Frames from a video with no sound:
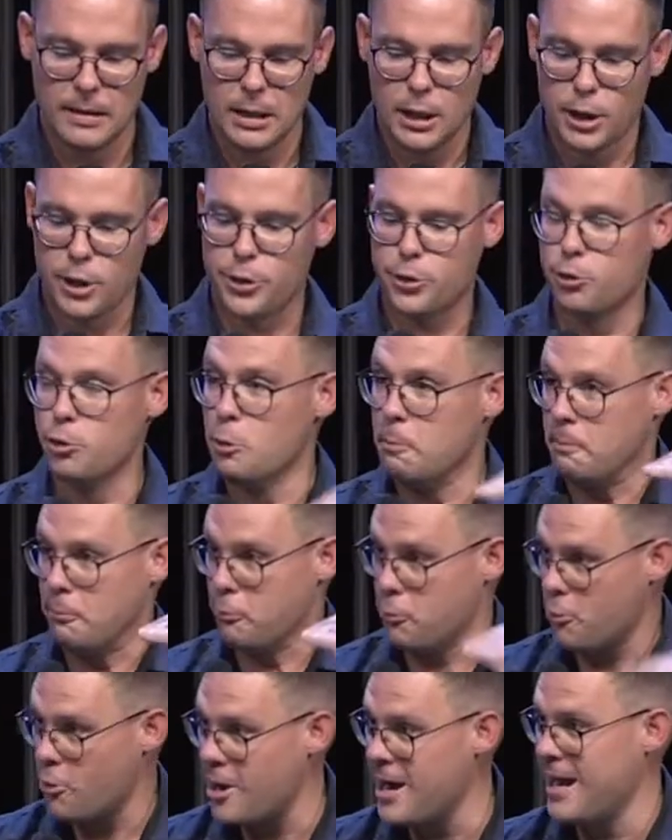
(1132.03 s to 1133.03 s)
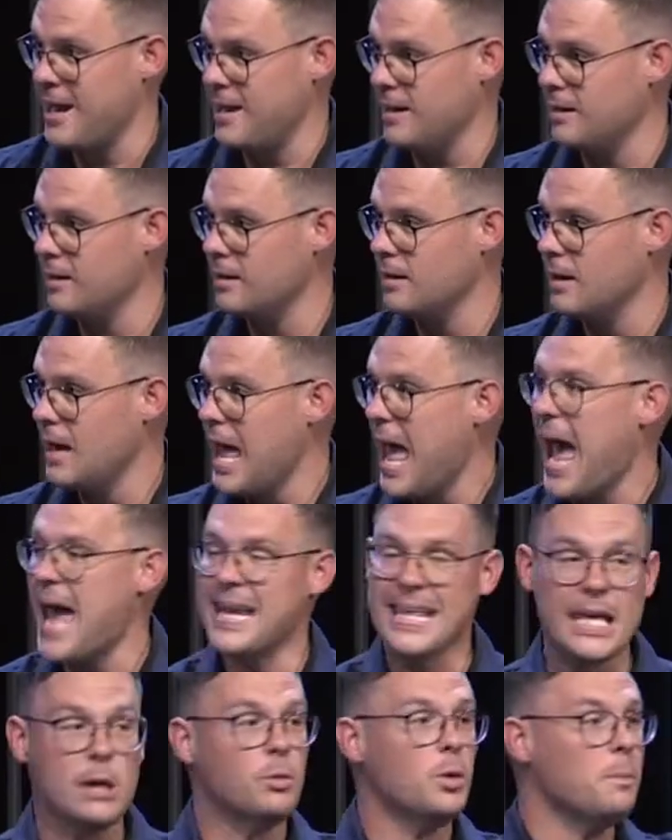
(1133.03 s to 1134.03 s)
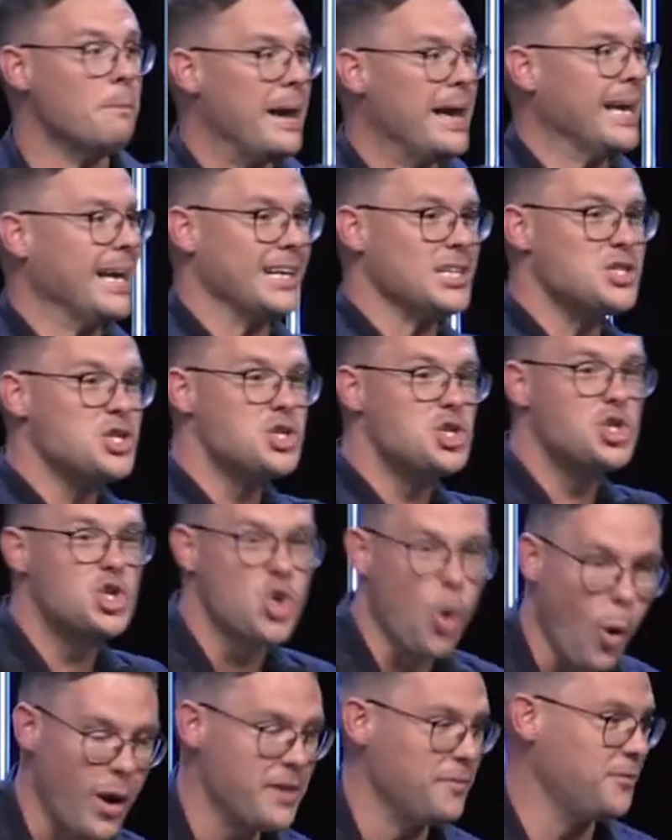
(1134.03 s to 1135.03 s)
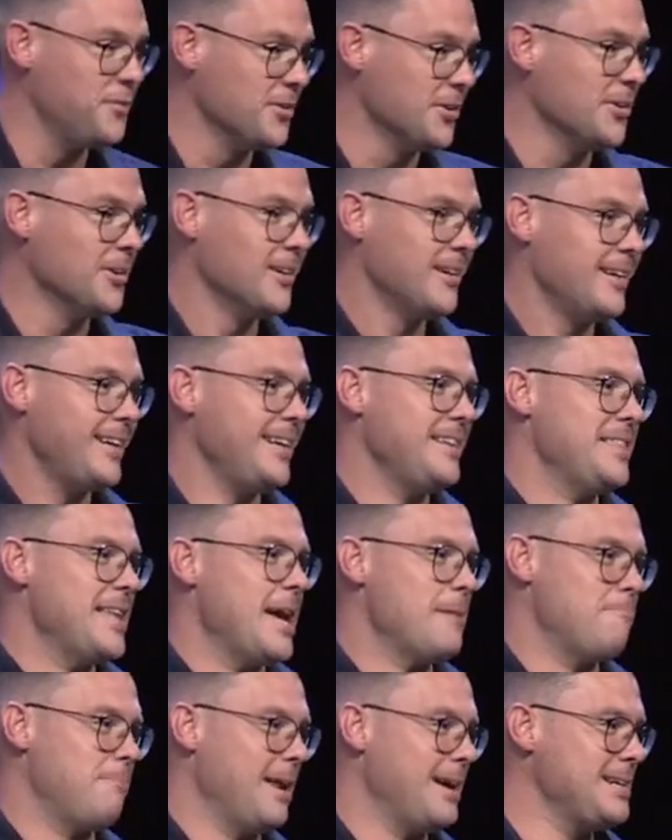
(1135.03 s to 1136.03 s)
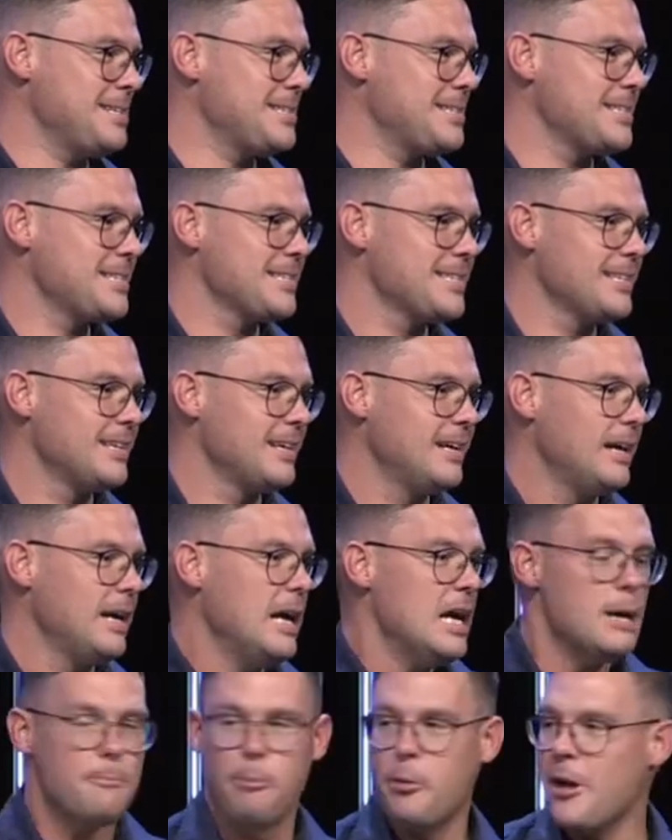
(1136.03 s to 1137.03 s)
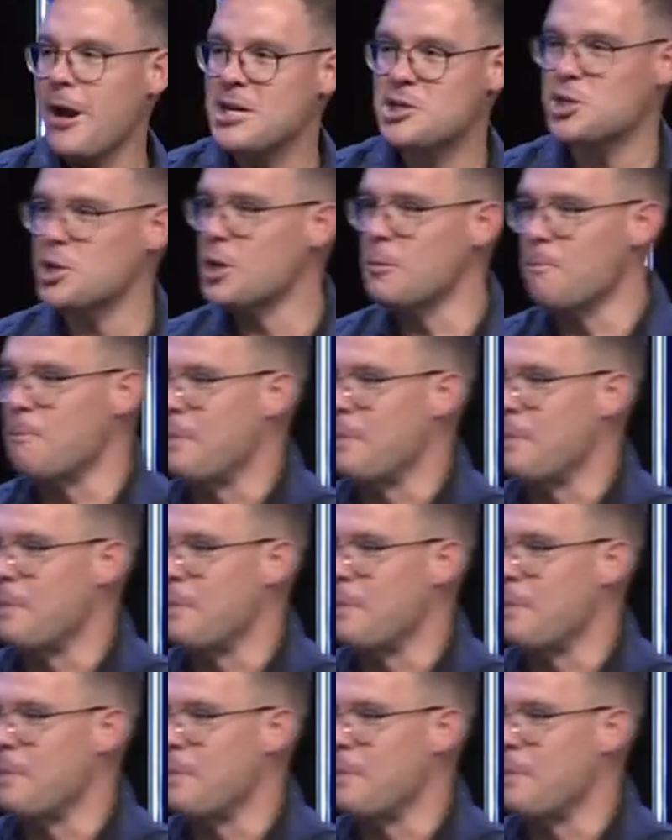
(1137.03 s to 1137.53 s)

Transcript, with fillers: through prayer, and He will make us joyful in that place. Prayer shouldn't